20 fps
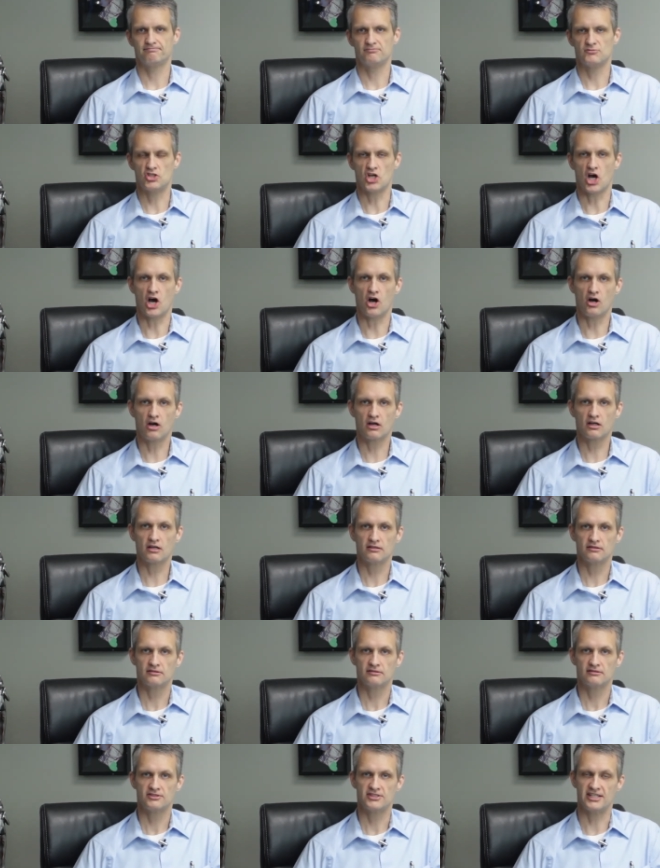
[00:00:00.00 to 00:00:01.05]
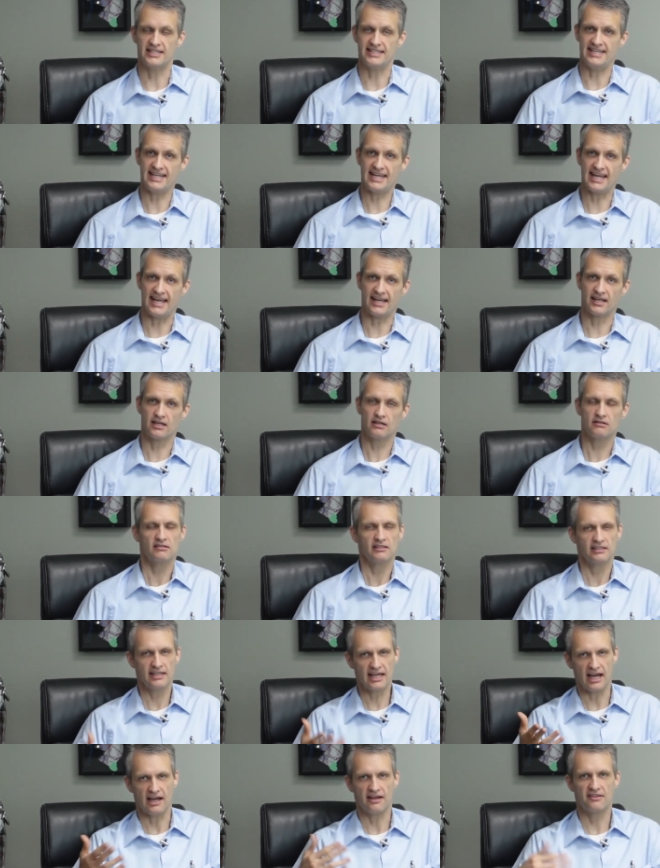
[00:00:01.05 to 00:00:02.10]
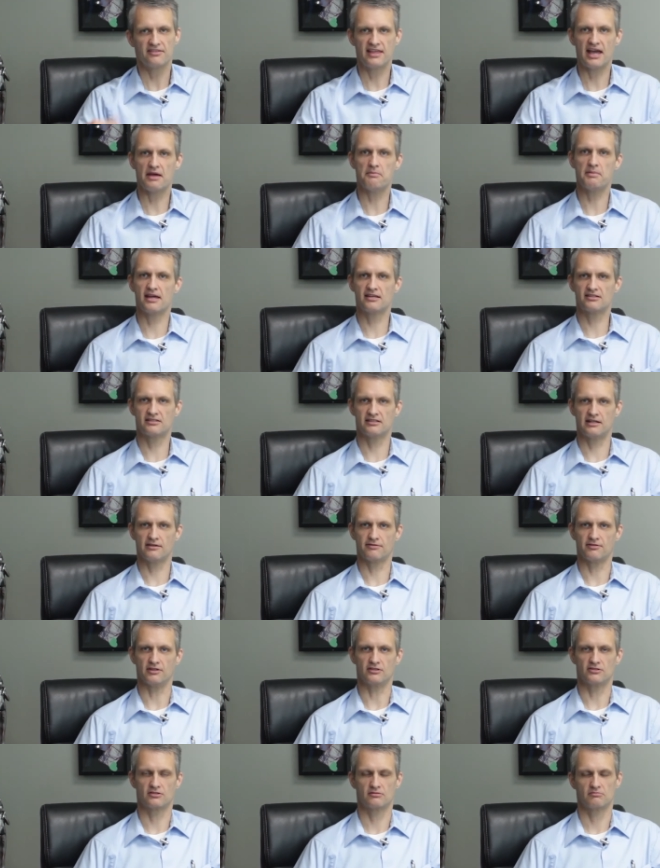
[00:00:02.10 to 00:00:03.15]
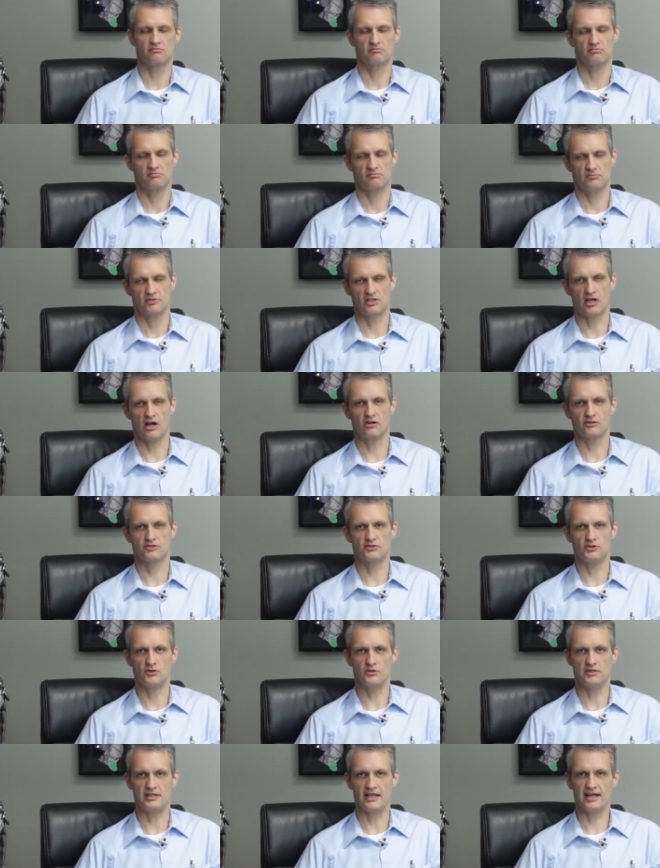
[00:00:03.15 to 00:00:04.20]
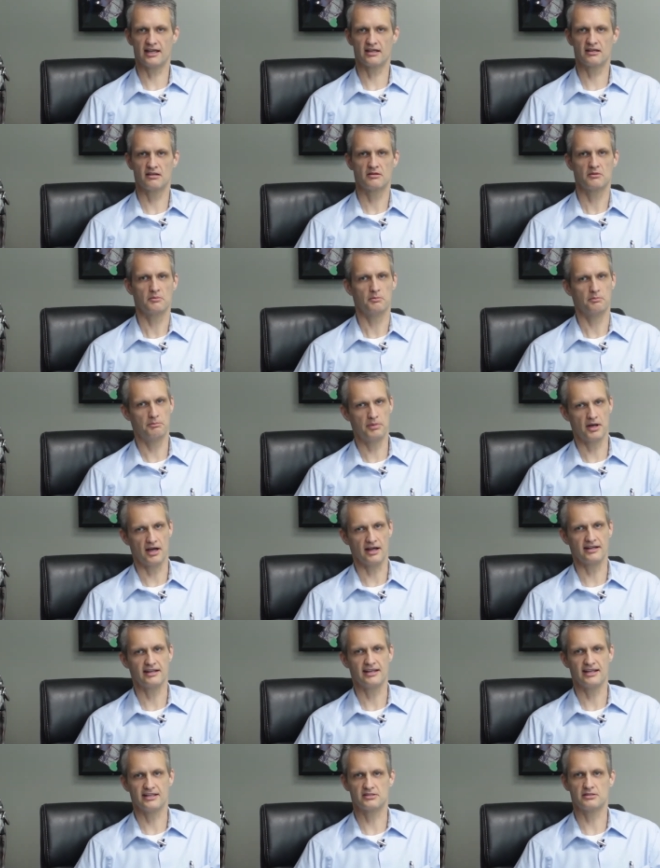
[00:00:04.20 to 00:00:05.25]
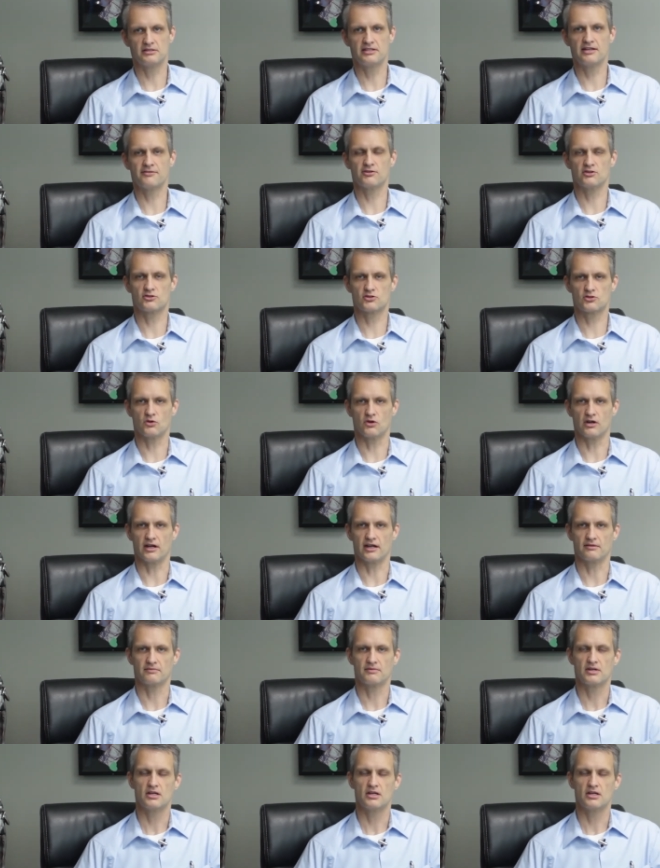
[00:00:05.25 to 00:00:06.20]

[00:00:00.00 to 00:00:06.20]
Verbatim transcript: dog to dig, yeah, that makes a difference. Dogs do dig, but it's a different story.